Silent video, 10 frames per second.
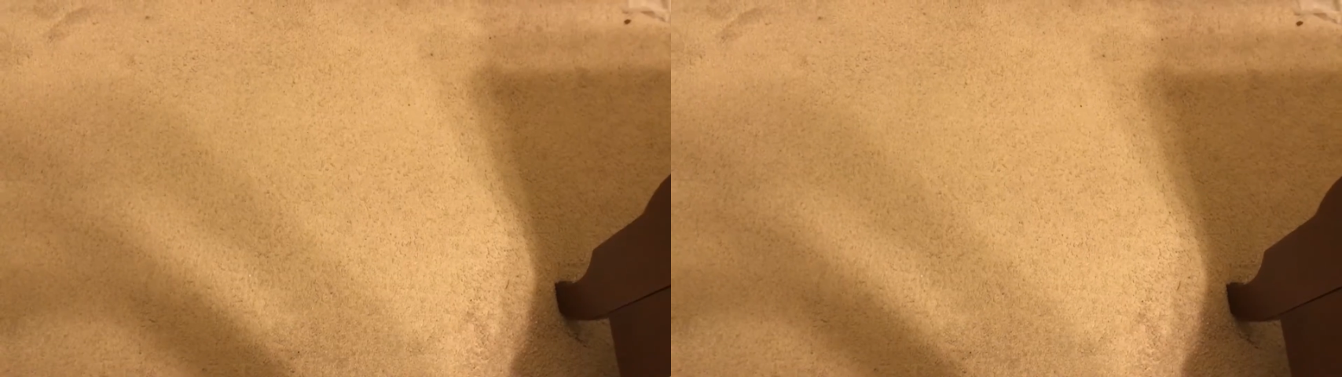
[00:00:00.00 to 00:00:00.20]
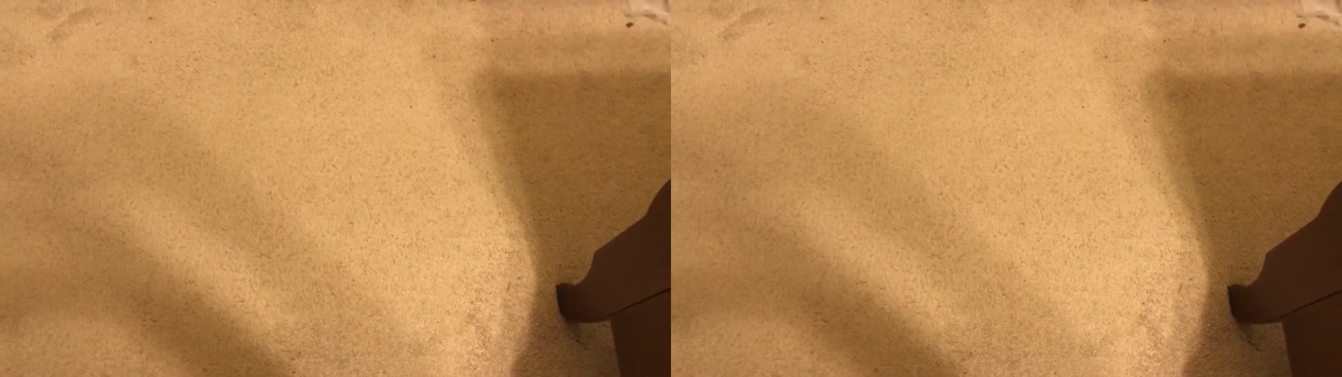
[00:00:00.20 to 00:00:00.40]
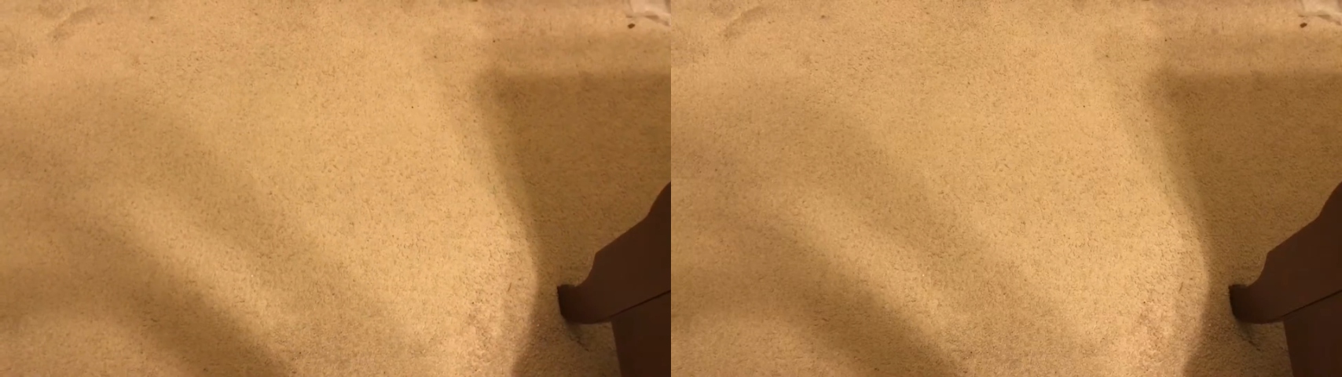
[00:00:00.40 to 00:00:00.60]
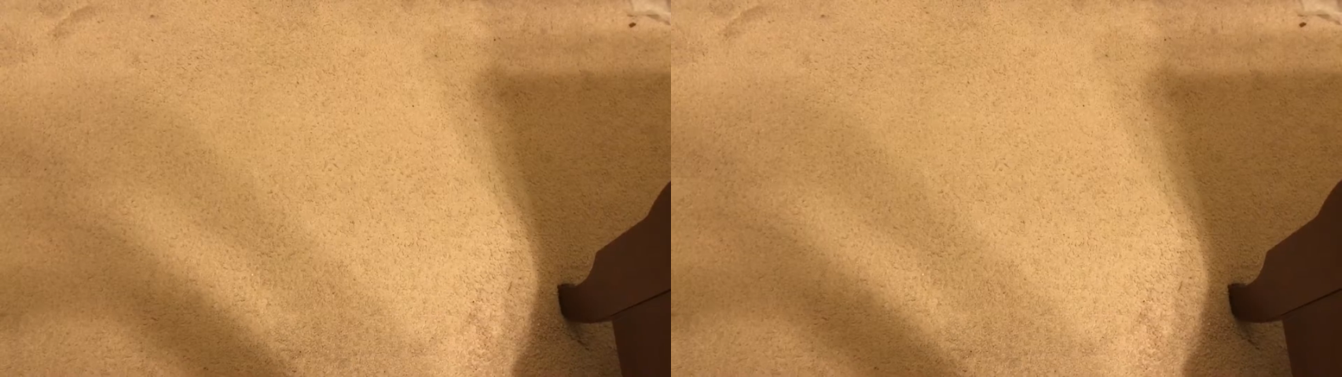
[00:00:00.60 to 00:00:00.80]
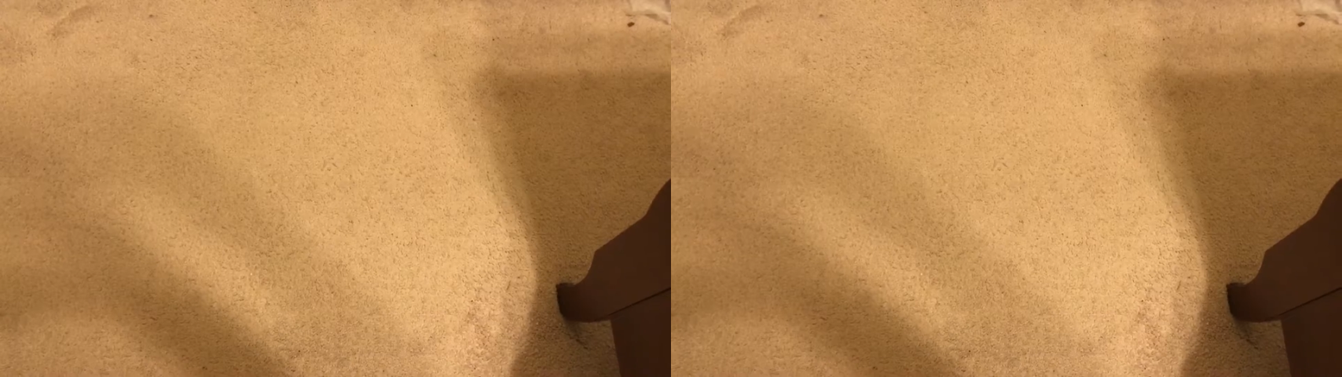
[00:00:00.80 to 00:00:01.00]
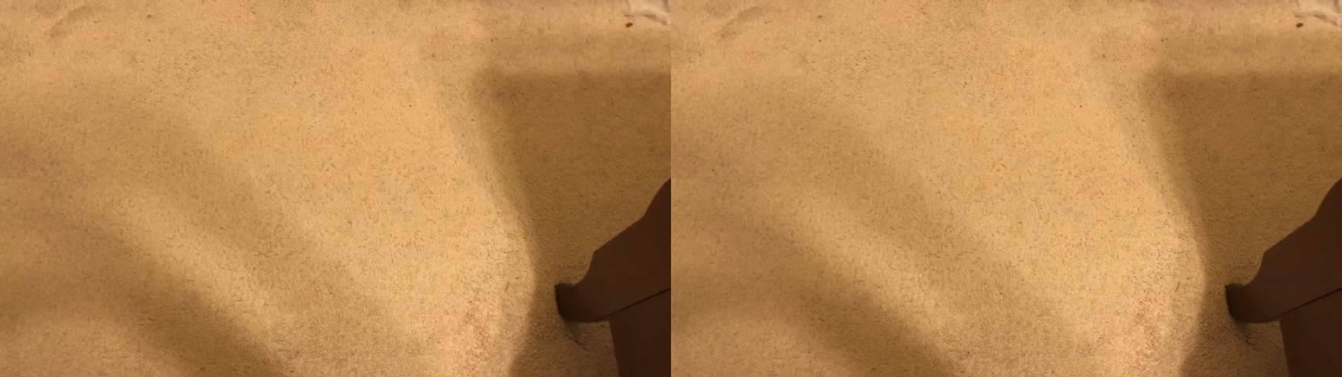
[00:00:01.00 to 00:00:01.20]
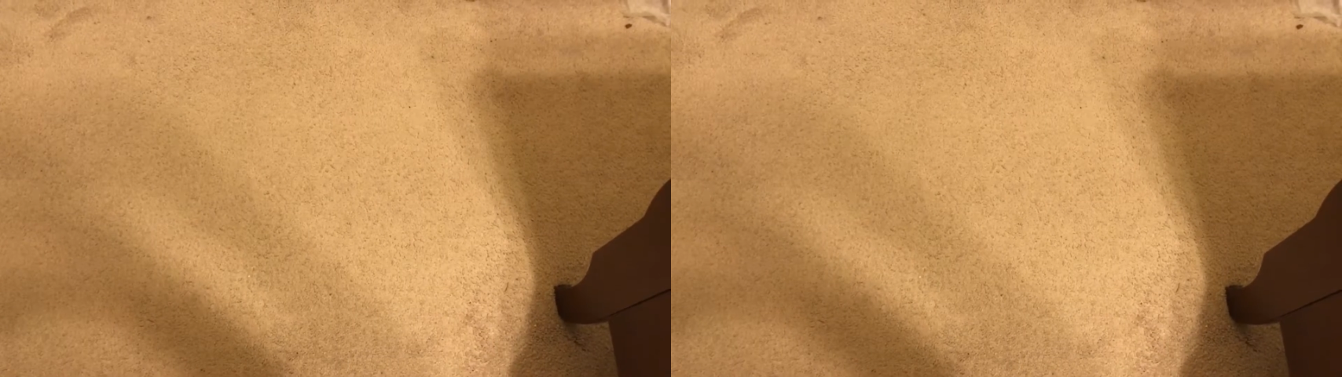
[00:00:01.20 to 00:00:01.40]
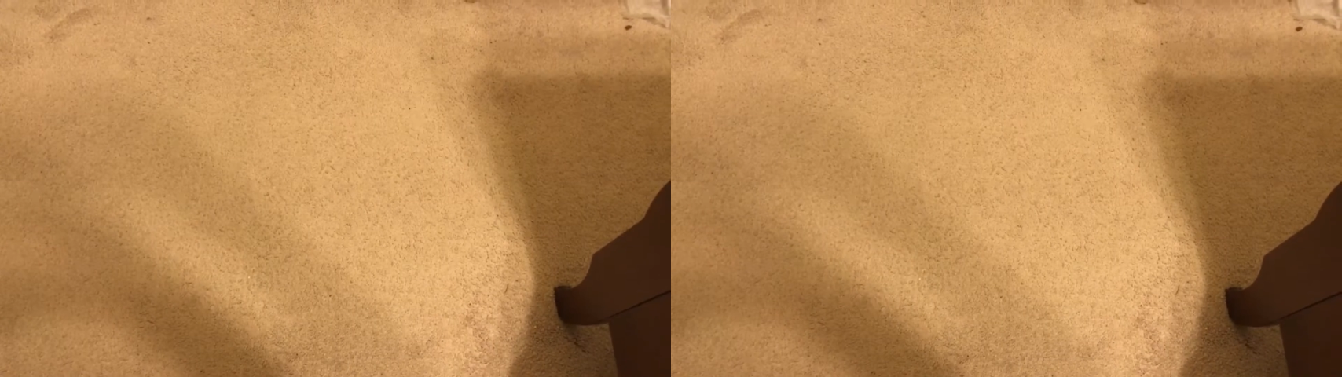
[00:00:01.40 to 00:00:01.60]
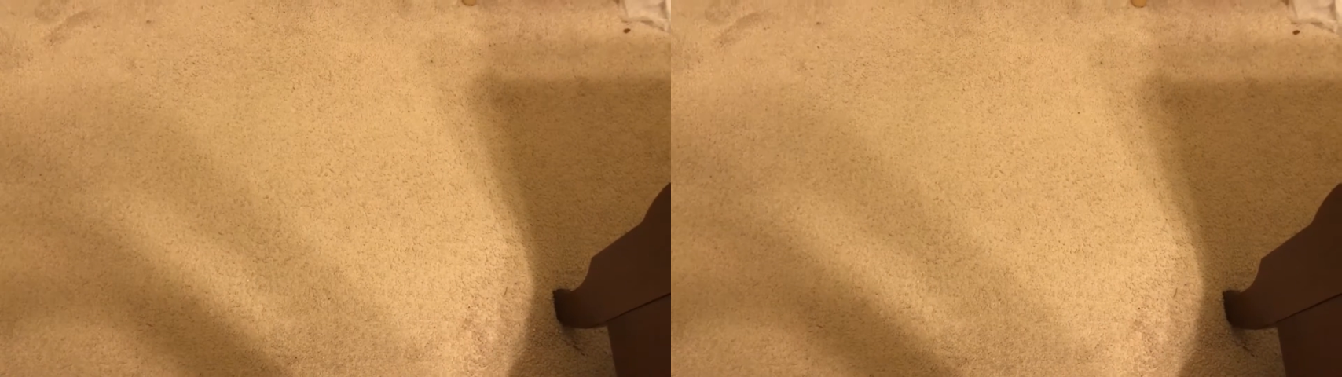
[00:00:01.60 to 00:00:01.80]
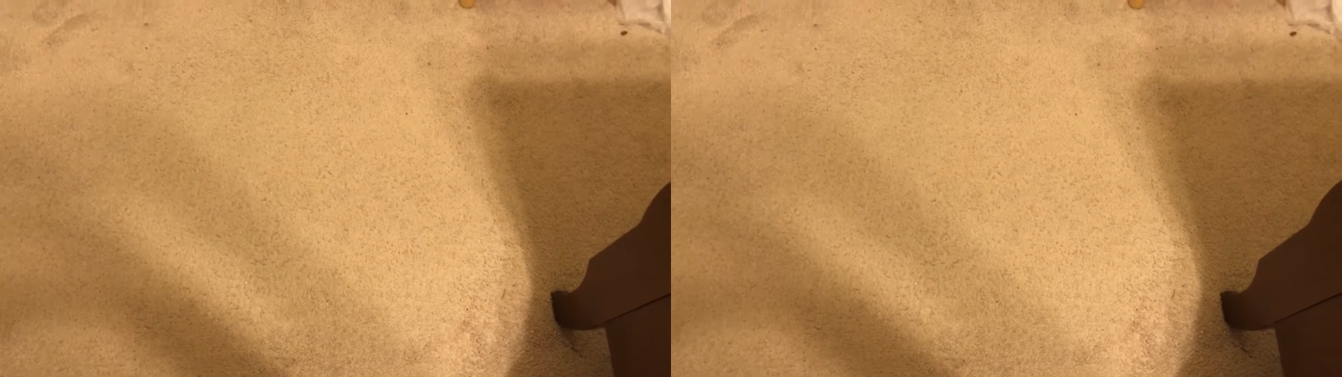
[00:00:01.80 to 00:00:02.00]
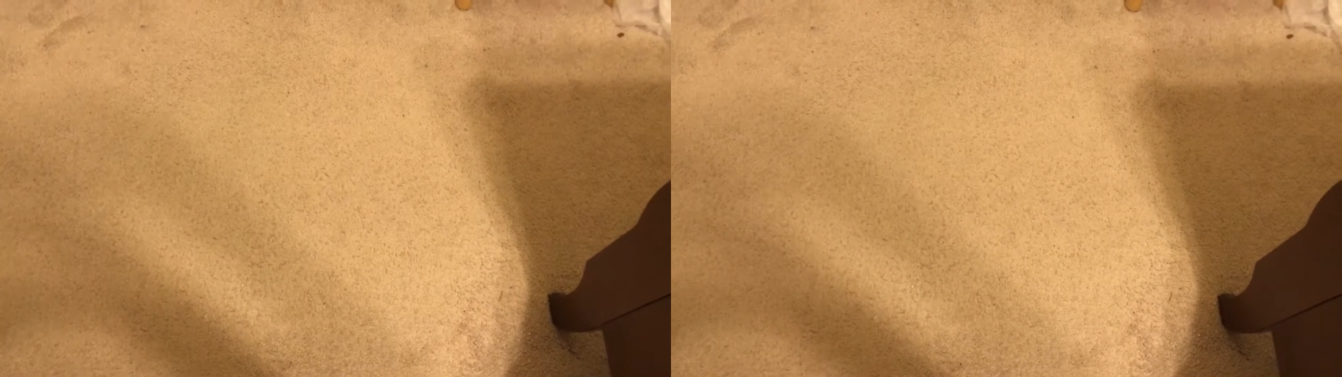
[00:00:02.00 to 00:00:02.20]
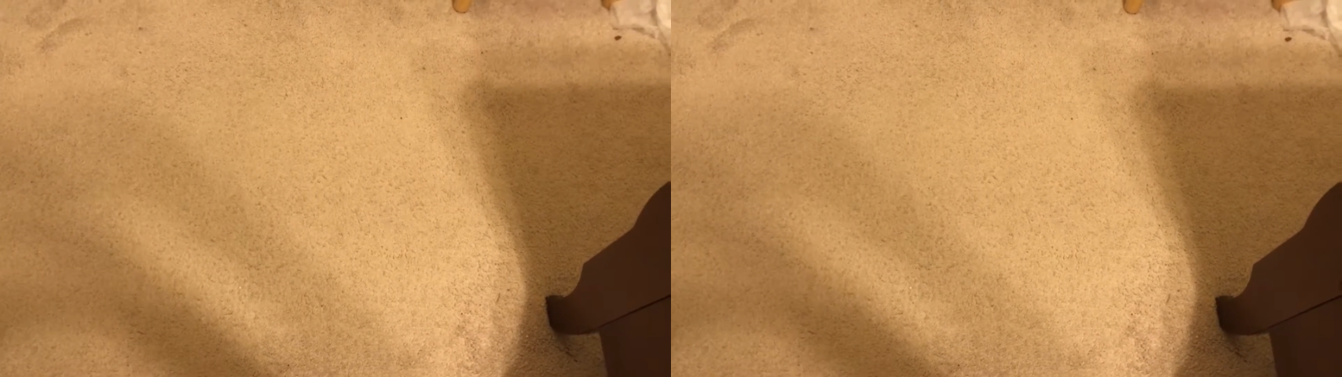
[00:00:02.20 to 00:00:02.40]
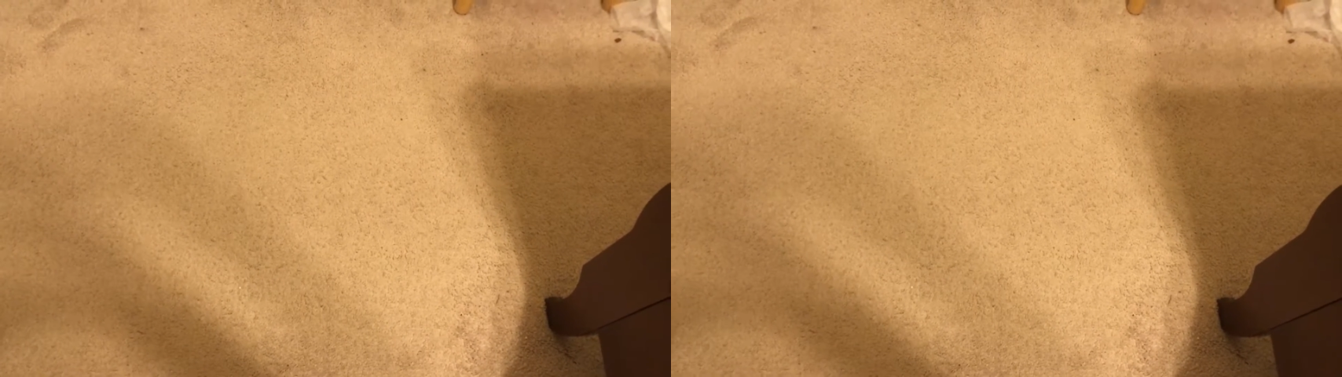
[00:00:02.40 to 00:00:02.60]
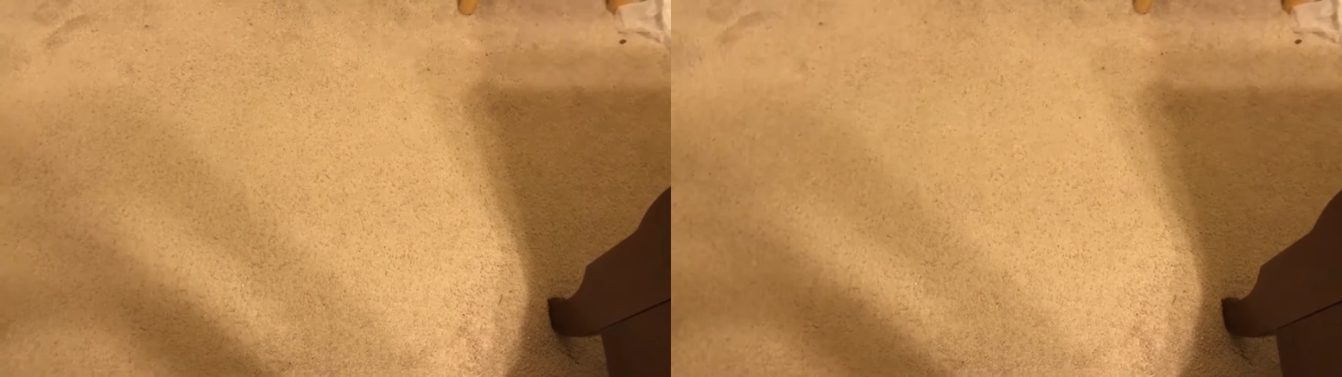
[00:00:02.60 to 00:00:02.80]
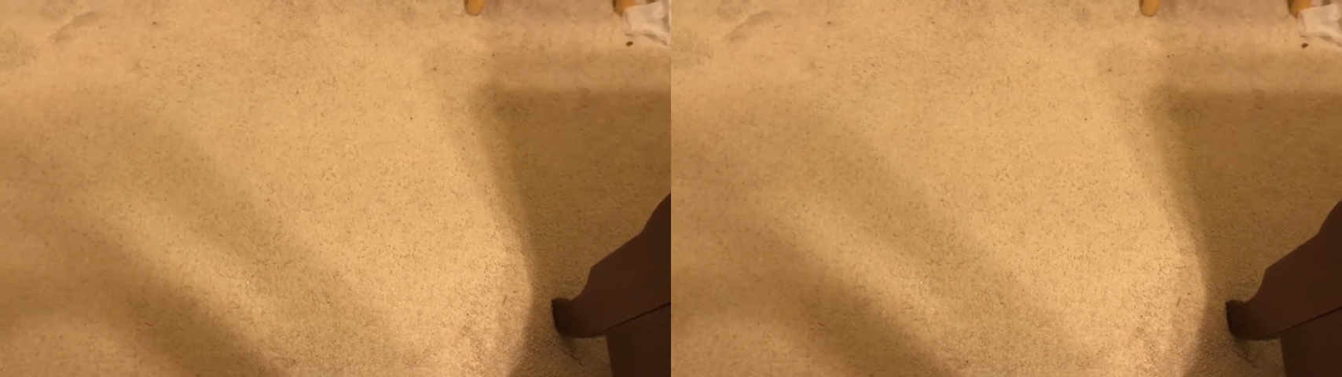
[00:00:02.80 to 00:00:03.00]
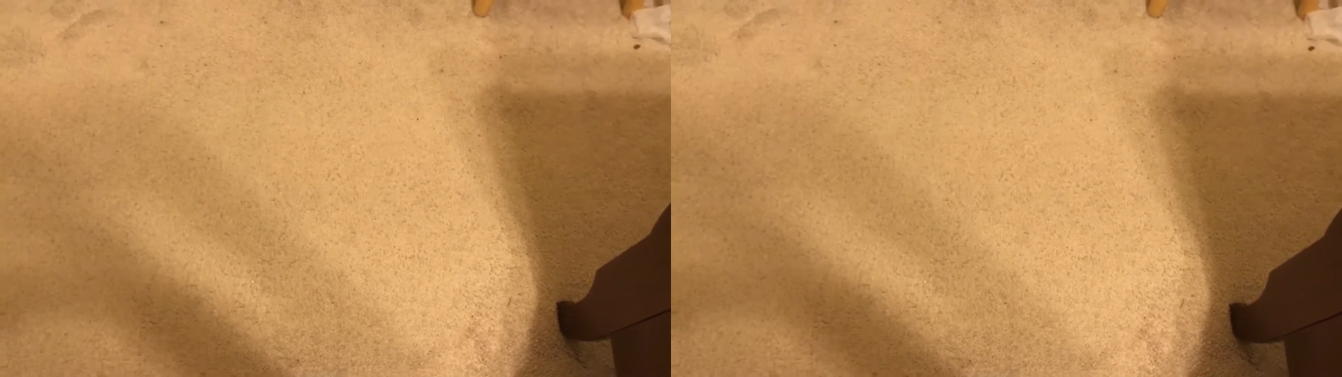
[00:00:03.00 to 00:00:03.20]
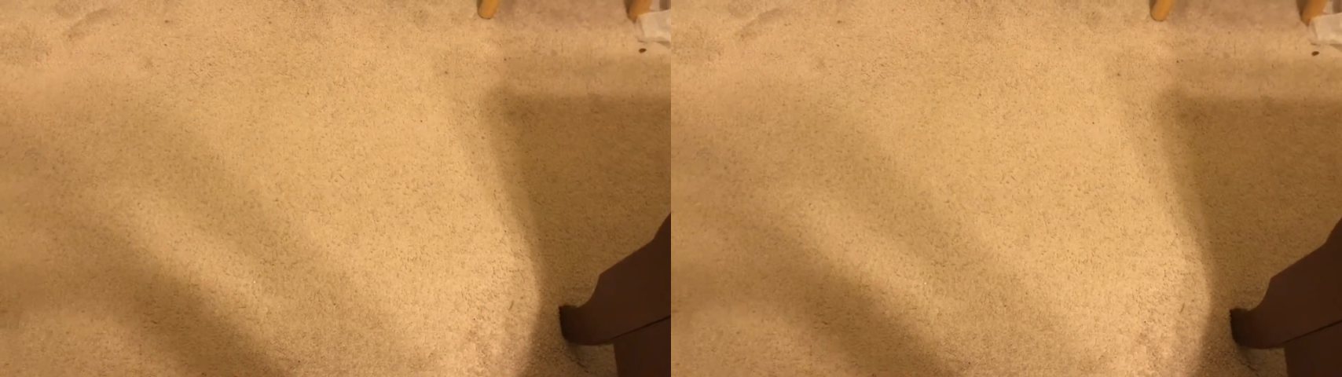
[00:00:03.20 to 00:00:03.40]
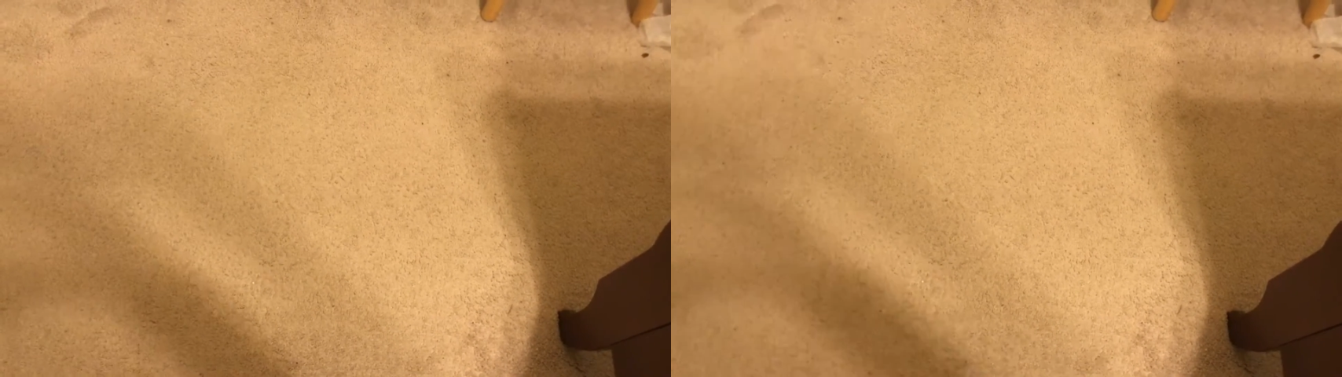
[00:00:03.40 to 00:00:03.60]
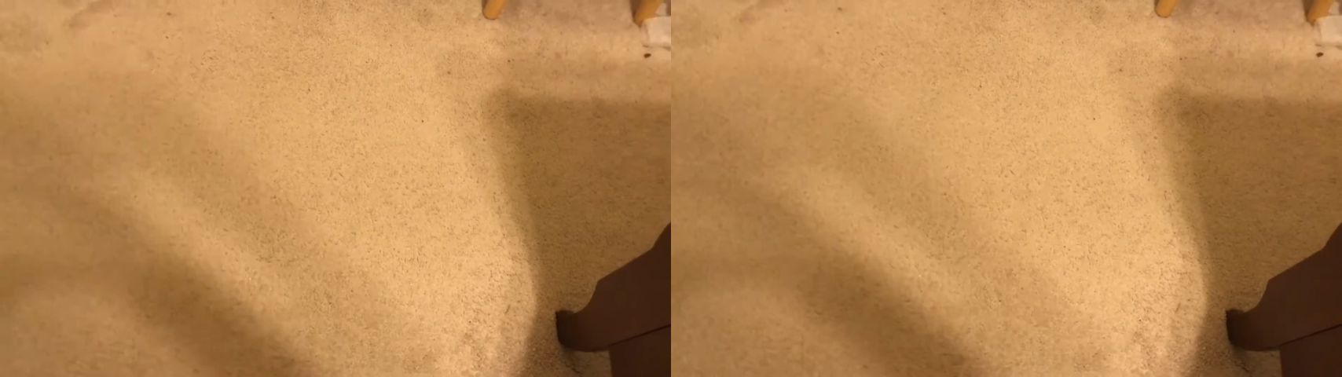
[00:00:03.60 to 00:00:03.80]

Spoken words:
No face is visible, so there are no lips to read.